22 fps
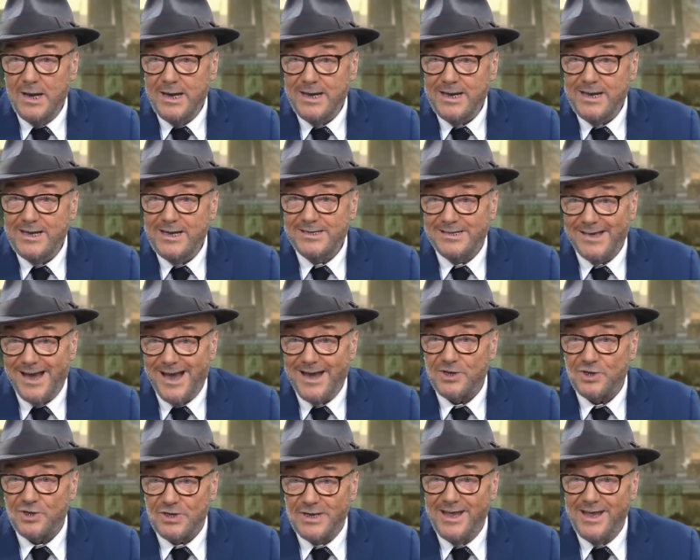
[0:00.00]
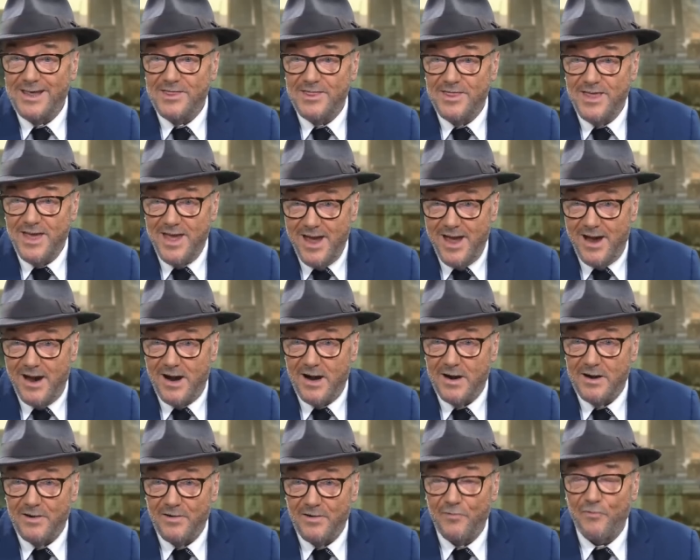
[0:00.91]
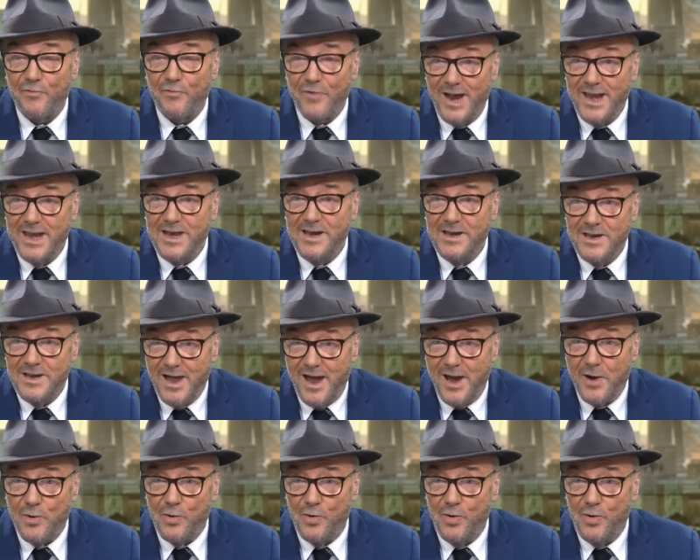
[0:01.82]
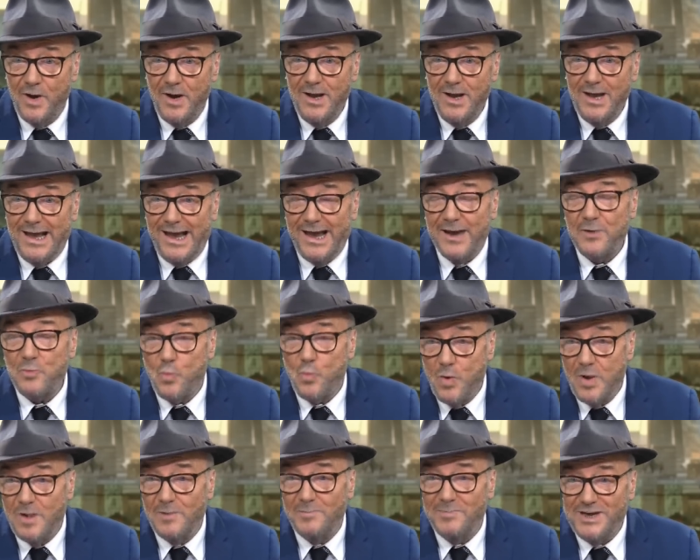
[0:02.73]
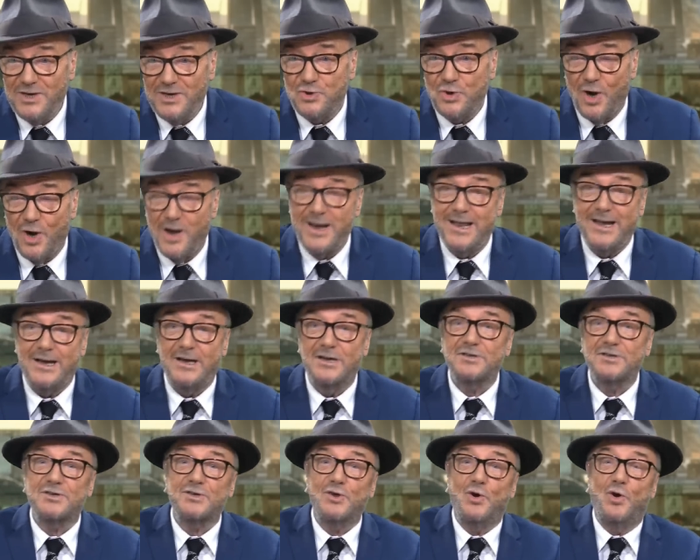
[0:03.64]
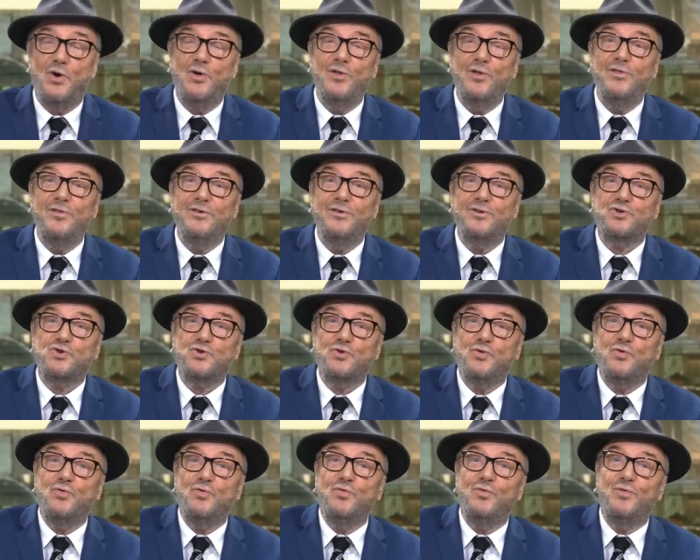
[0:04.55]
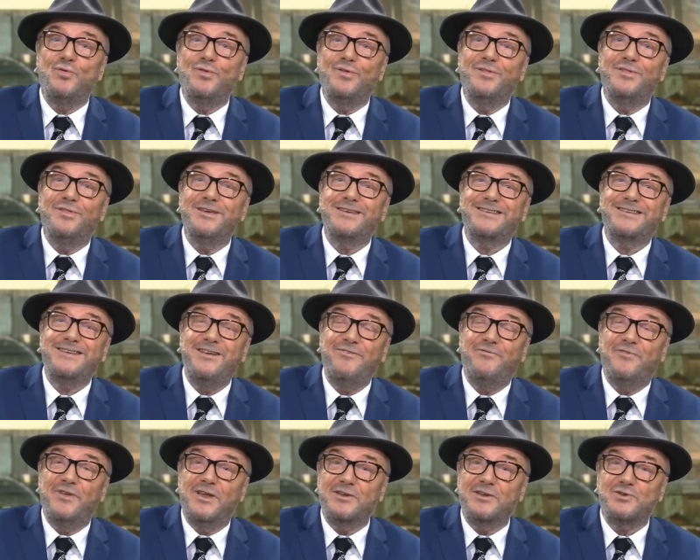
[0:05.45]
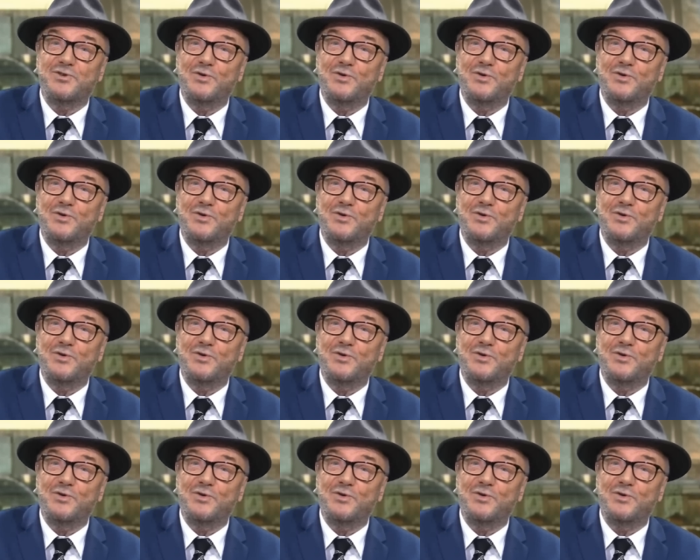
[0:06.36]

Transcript: He's actually there right now and will be joining us on the show this evening.